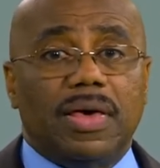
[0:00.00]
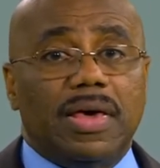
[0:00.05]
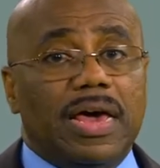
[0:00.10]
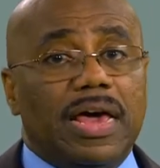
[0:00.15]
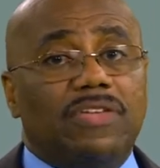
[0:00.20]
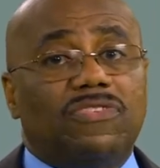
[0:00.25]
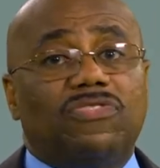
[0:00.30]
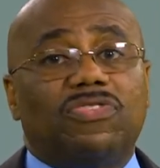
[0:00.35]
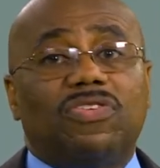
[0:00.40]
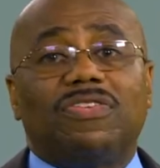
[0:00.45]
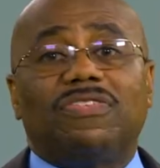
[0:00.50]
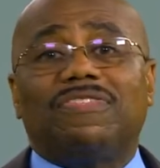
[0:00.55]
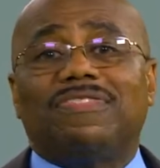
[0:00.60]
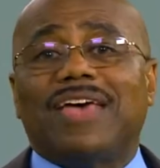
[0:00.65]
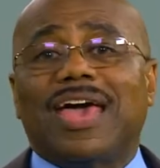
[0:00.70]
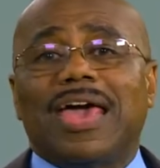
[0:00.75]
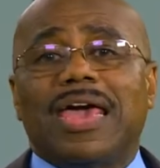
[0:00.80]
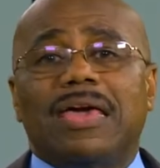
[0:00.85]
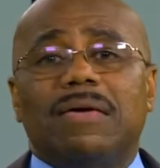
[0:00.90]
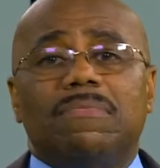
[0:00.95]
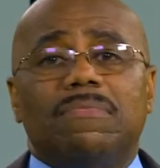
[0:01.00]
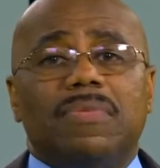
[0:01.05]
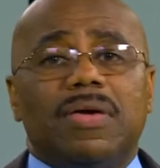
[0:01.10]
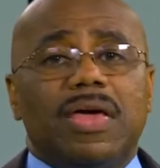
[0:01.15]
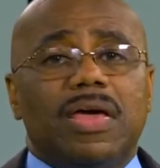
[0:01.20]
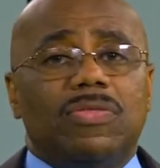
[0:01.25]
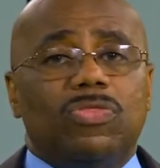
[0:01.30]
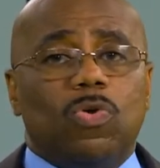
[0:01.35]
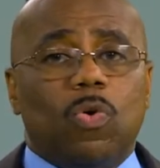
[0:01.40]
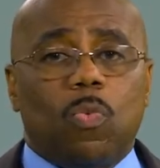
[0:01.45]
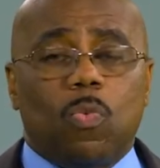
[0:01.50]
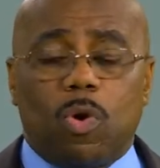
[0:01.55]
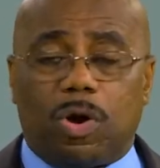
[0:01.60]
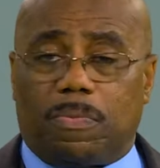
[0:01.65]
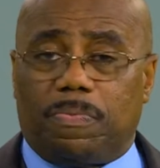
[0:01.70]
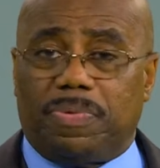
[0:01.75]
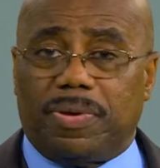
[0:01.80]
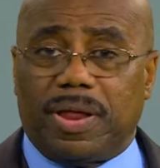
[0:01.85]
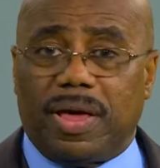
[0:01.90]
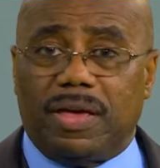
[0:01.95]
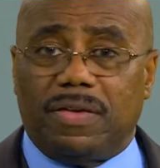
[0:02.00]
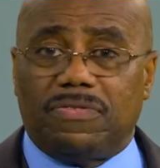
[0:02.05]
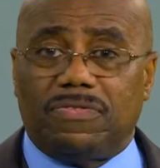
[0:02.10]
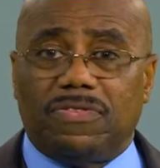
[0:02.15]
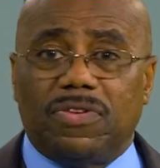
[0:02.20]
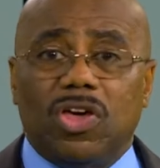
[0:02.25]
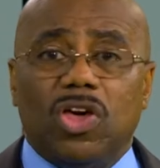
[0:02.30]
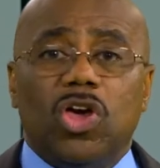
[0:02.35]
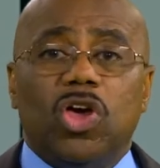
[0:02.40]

It's the same in the workplace.